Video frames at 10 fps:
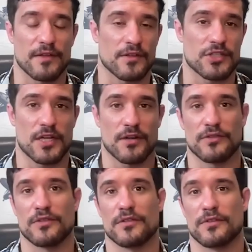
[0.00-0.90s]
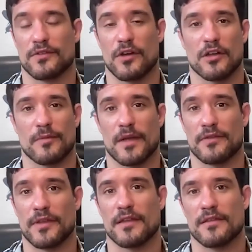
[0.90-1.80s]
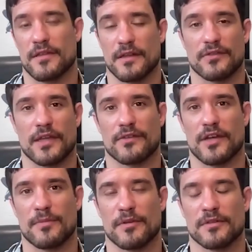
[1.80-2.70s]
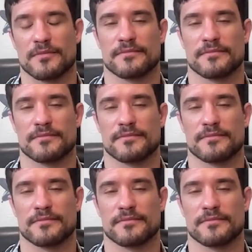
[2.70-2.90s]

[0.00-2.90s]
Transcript: on the channel to talk about that exact topic.